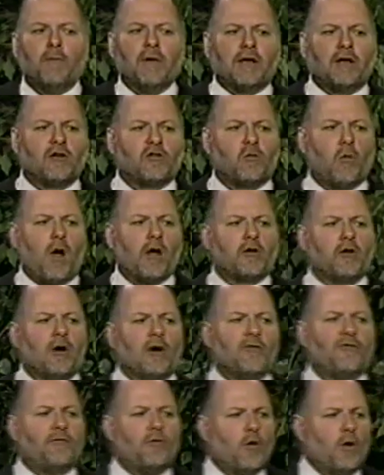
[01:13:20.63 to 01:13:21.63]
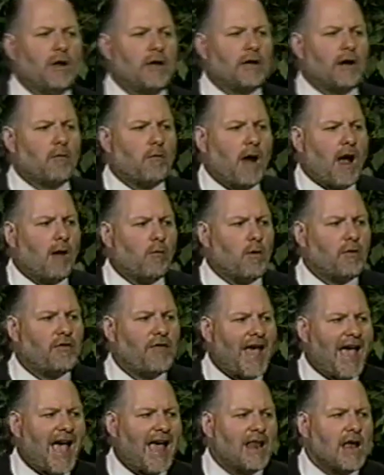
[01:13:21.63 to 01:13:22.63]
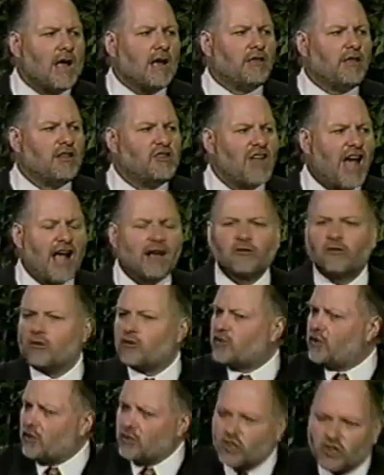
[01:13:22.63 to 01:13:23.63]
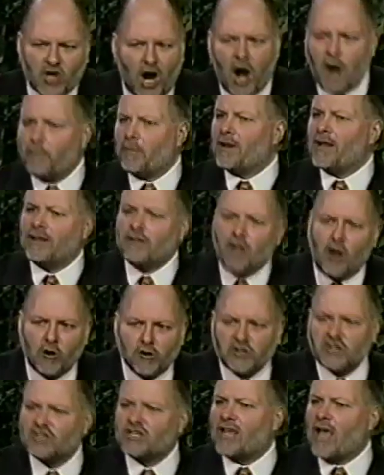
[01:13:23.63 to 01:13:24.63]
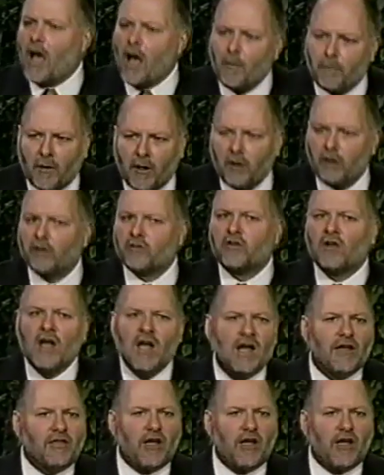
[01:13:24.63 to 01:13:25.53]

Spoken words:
because while you're fooling around with that, the doctors are sharpening those scalpels,